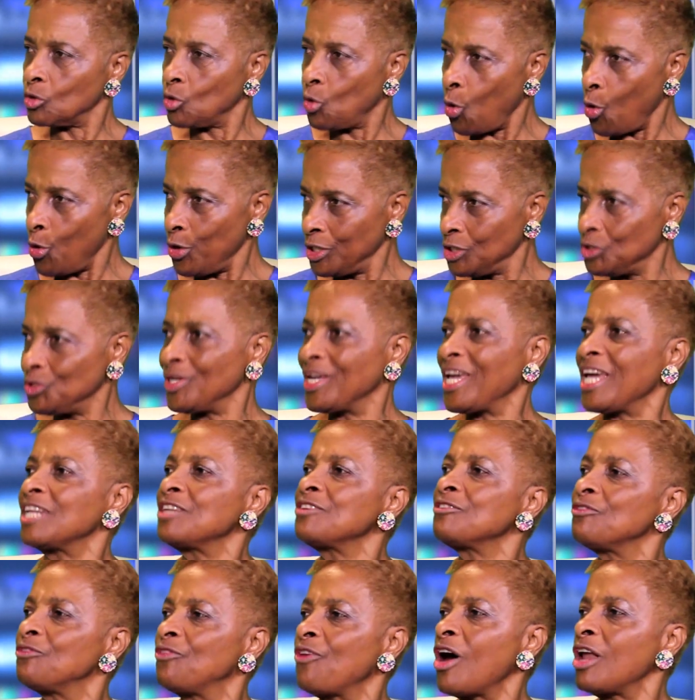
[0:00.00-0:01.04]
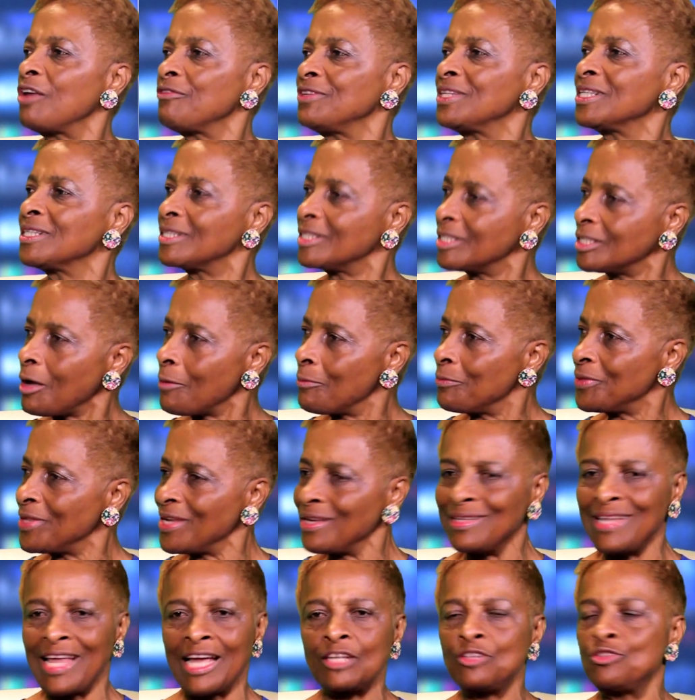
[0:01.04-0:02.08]
going to get involved in
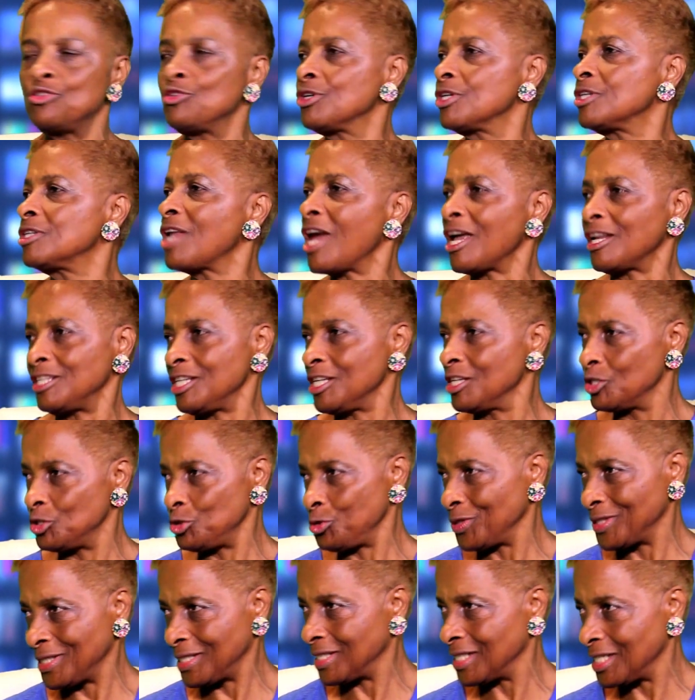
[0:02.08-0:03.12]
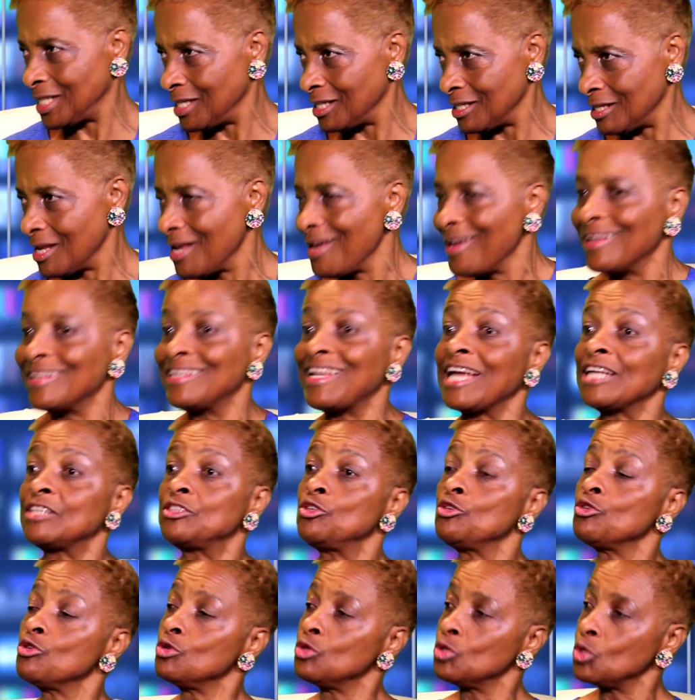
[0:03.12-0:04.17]
something that you're not interested in, mm -hmm. that
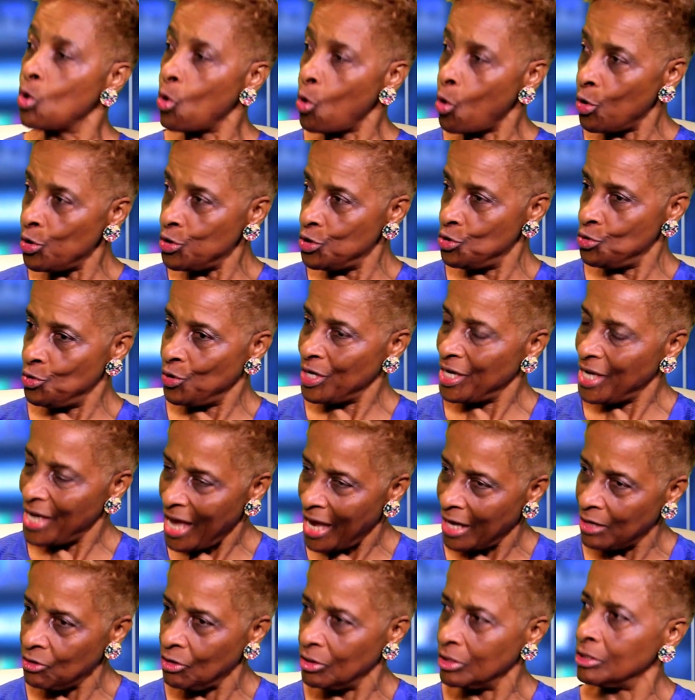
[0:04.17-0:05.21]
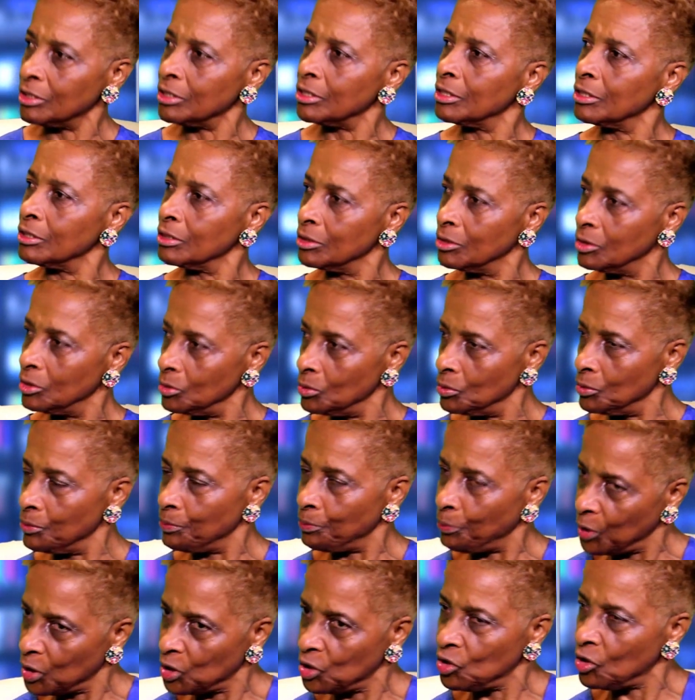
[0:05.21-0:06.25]
you know you cannot do,
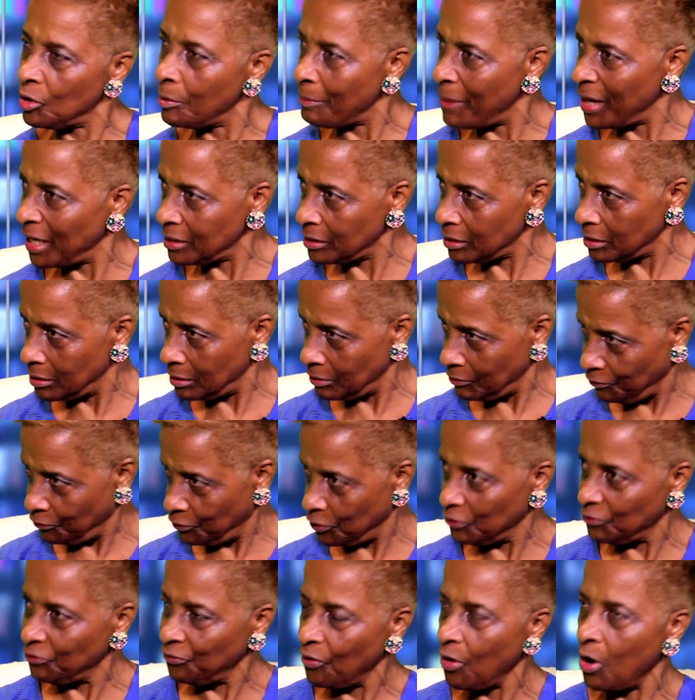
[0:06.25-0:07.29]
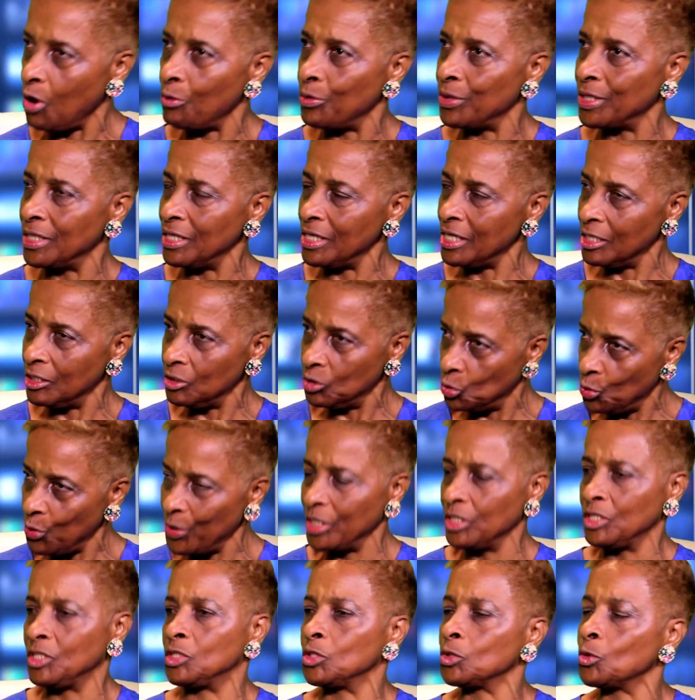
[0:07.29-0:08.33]
put your best foot forward in
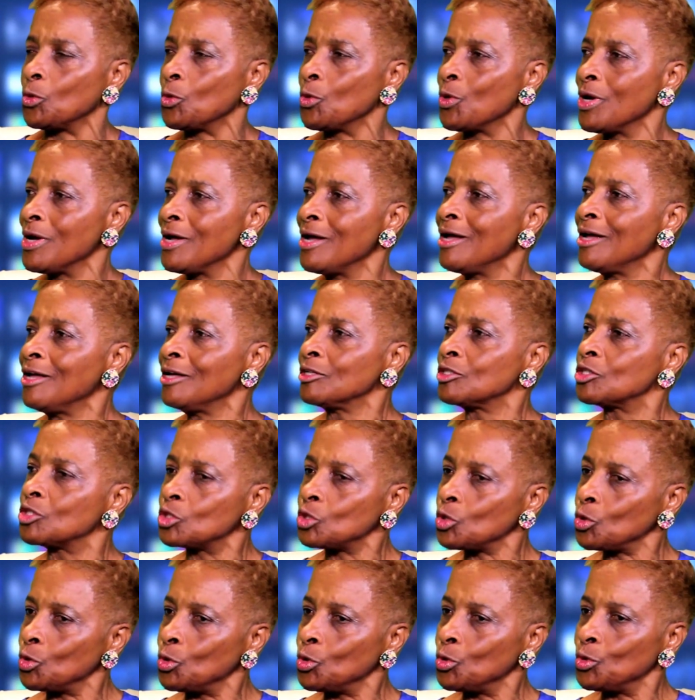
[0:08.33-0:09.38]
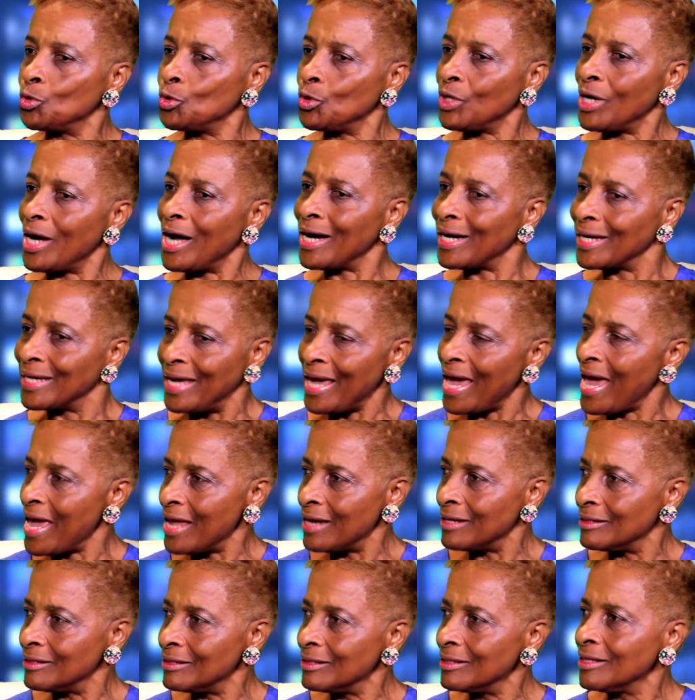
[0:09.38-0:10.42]
doing so. So
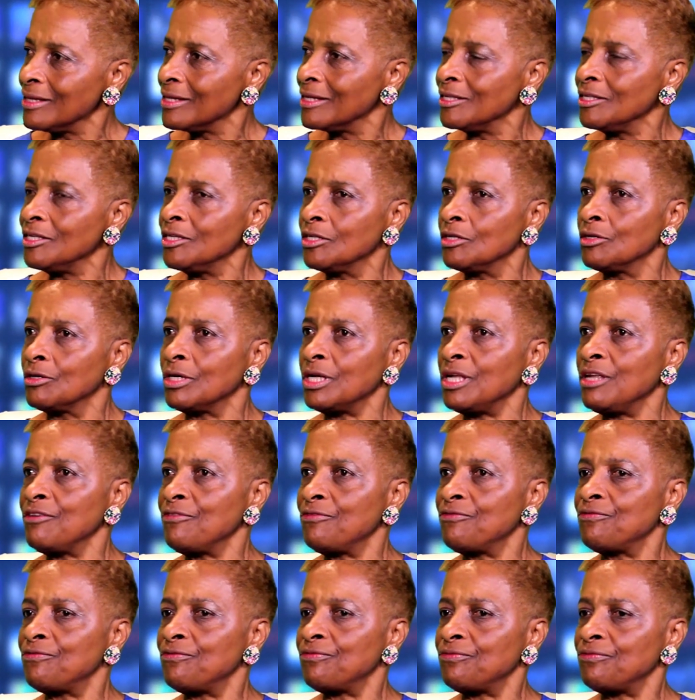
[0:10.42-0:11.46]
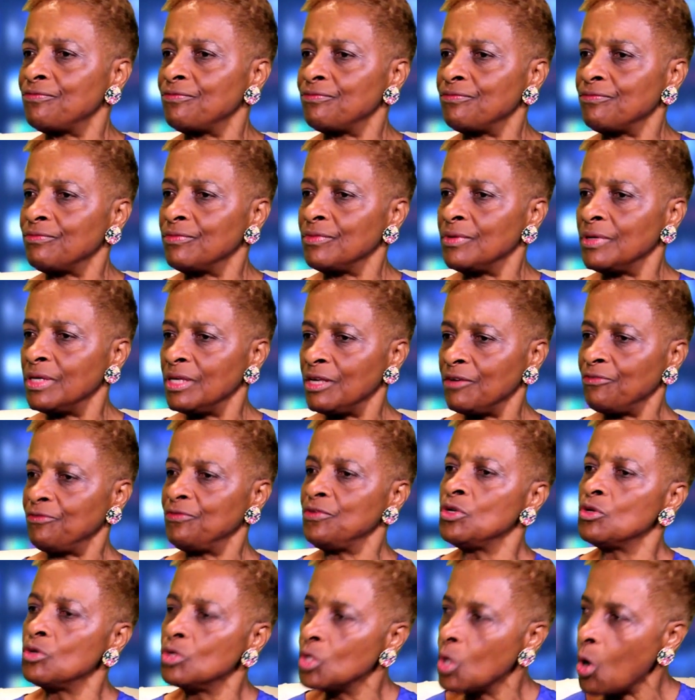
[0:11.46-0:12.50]
again, you know, if if
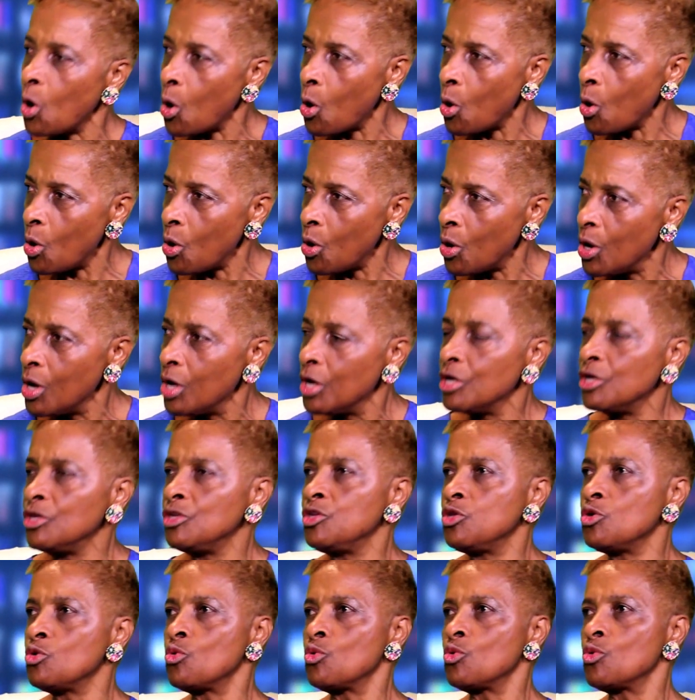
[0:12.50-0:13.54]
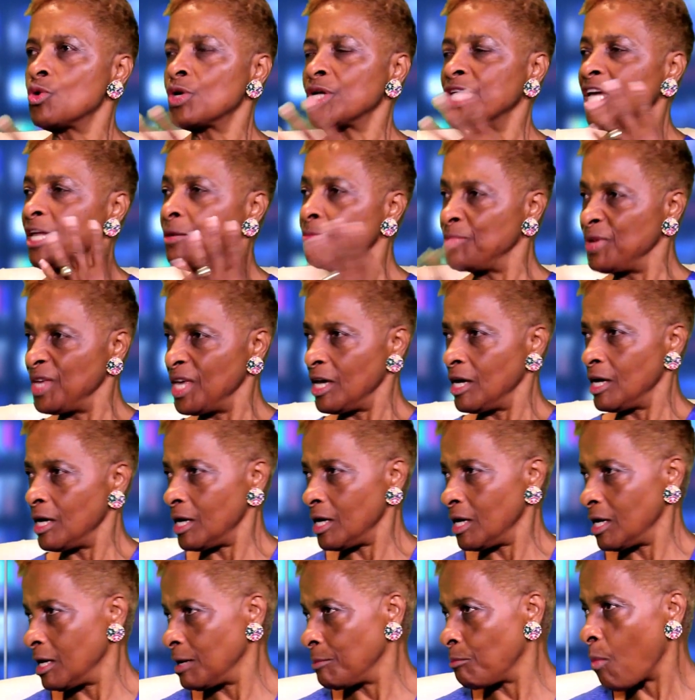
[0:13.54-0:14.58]
you know you can be a,
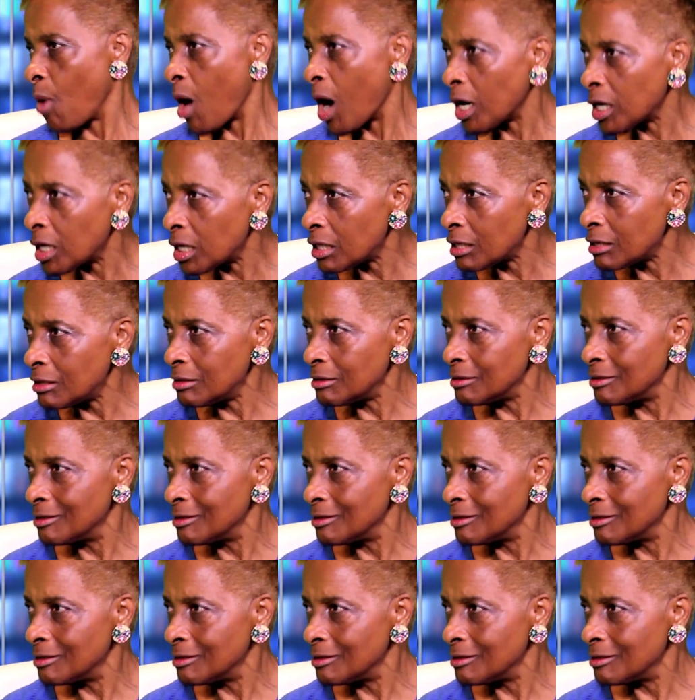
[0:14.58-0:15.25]
a model